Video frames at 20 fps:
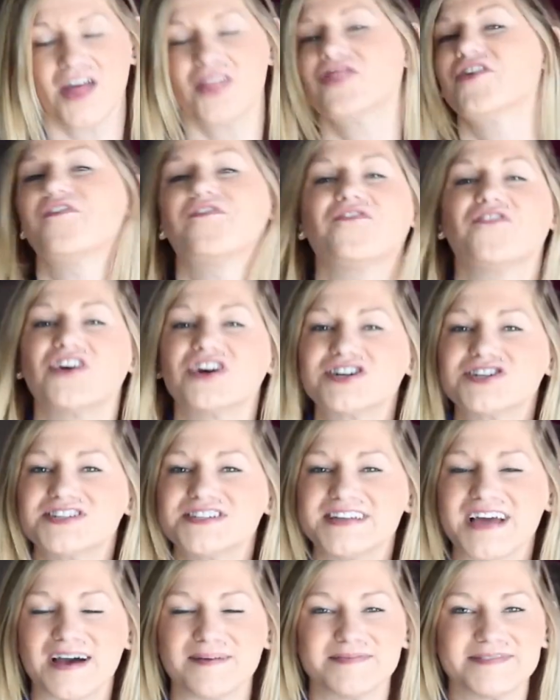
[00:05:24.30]
The first
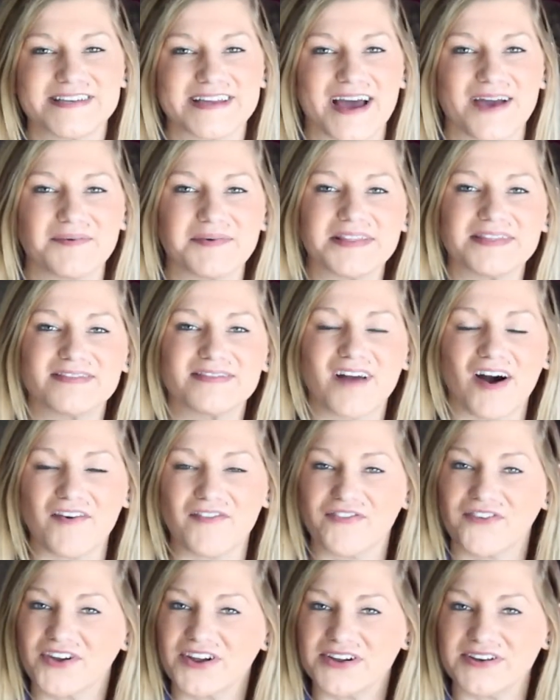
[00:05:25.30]
steps that I would
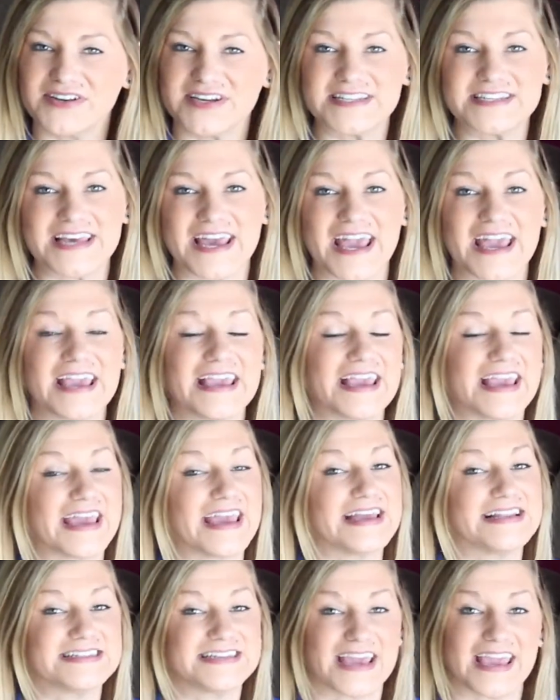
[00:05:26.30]
love for you to take
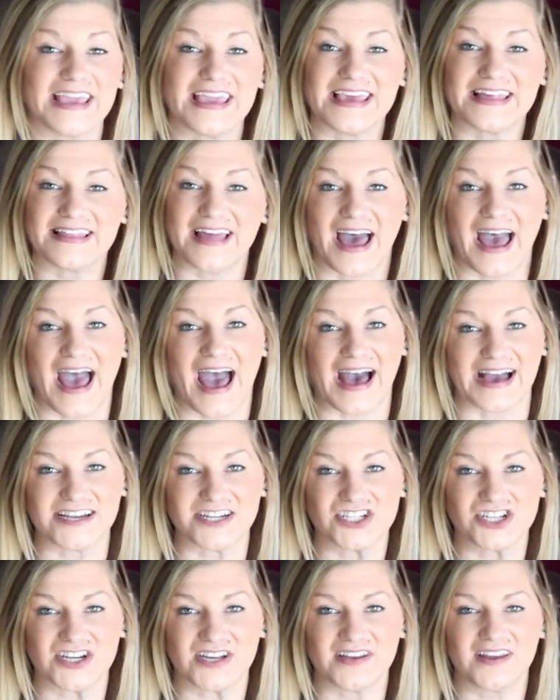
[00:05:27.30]
in taking that
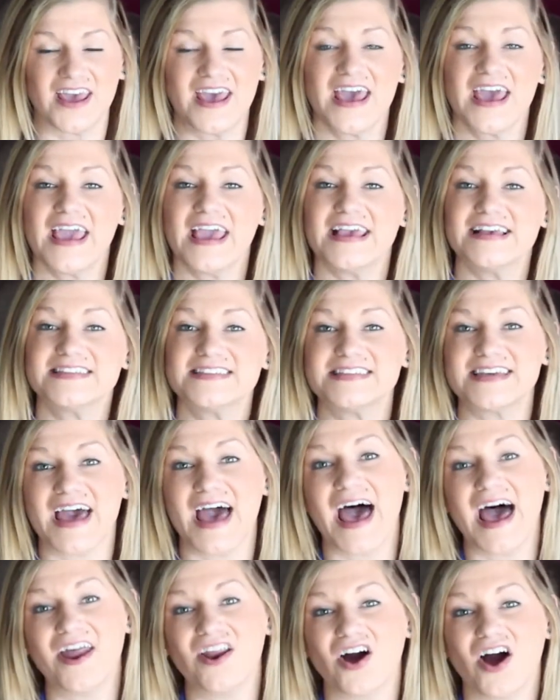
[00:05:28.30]
action is to
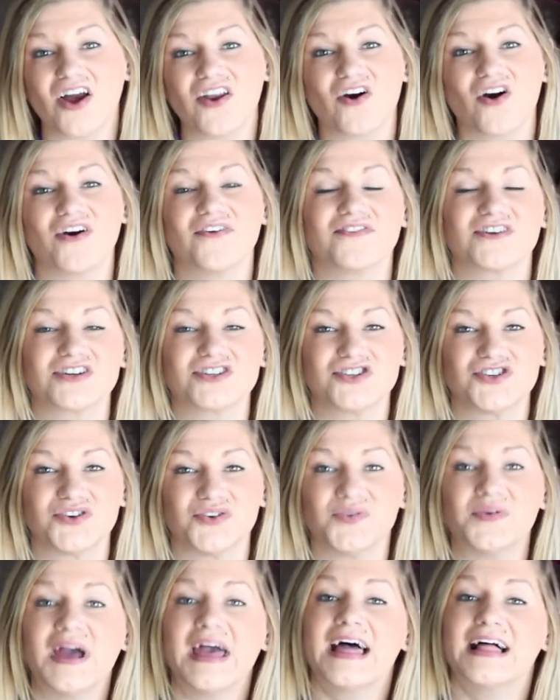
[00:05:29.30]
head on over
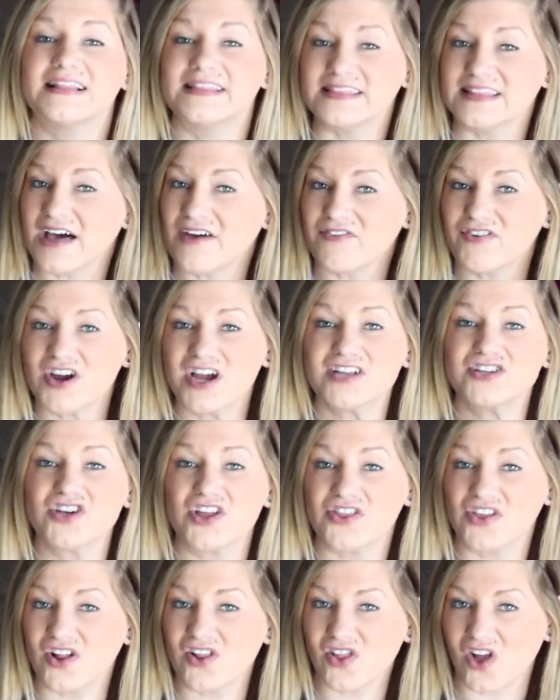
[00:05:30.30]
to
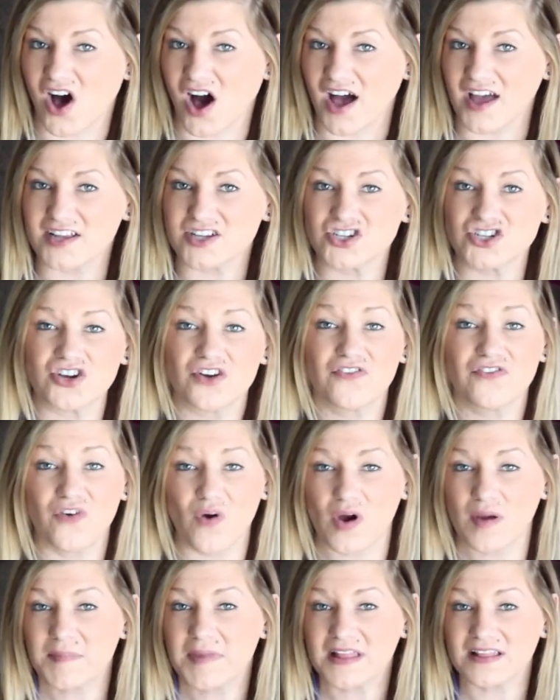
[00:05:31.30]

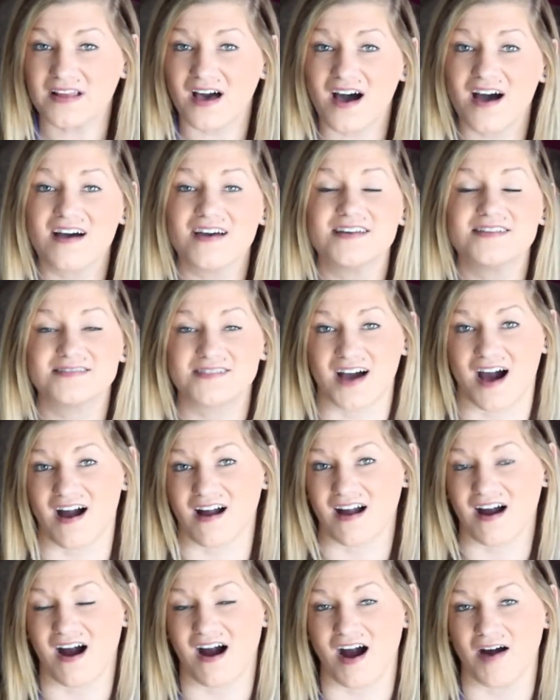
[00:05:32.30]

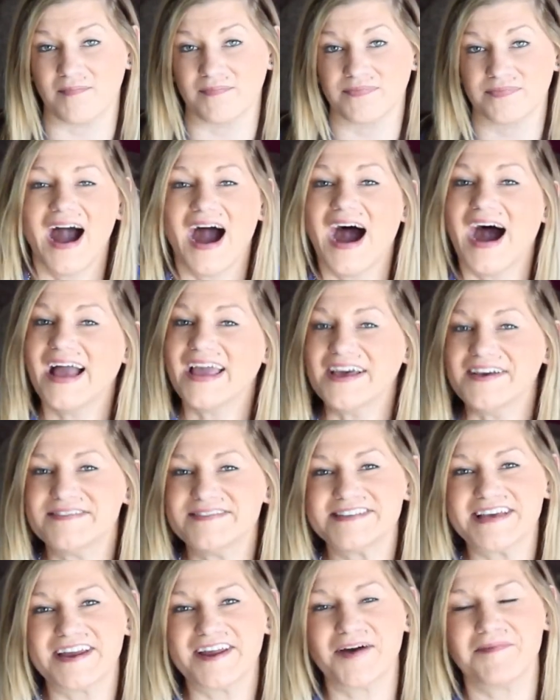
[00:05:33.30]
leveragethelaunchformula.com. I have
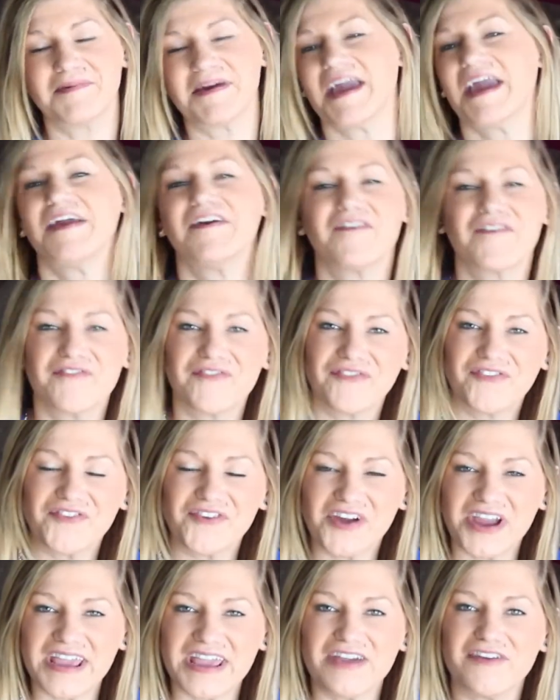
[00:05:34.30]
set up a
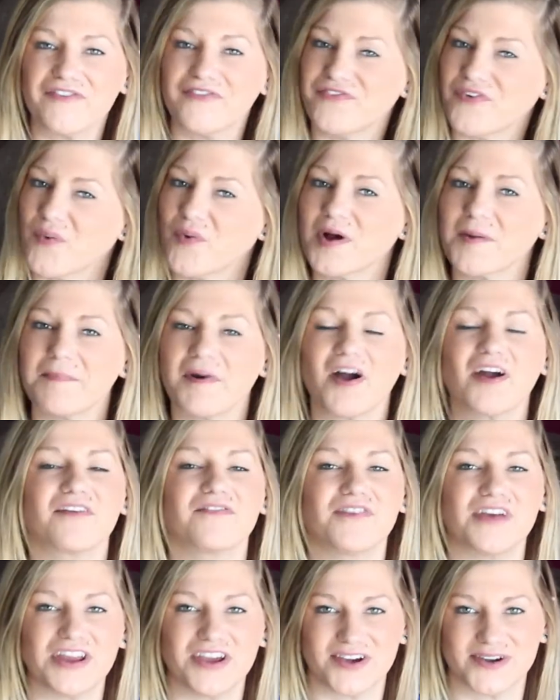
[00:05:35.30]
free 4-part
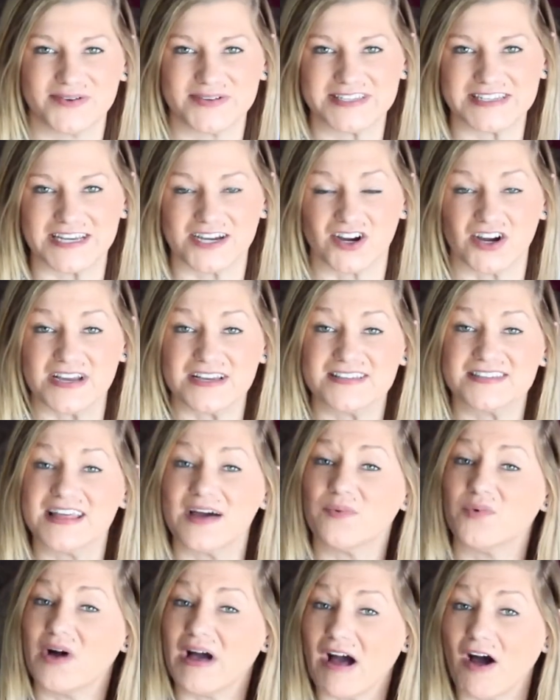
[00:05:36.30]
video series
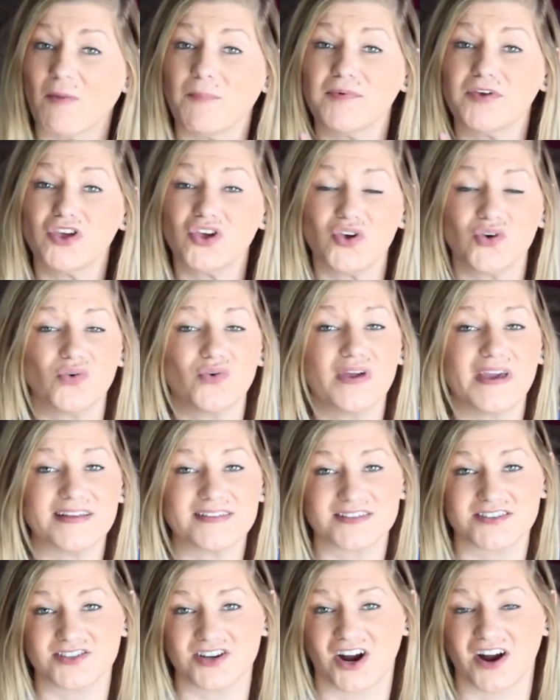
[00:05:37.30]
that will help you
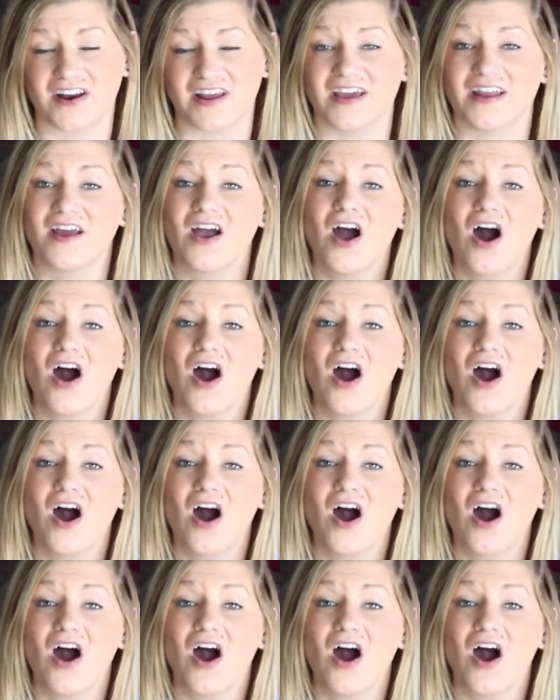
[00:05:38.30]
get started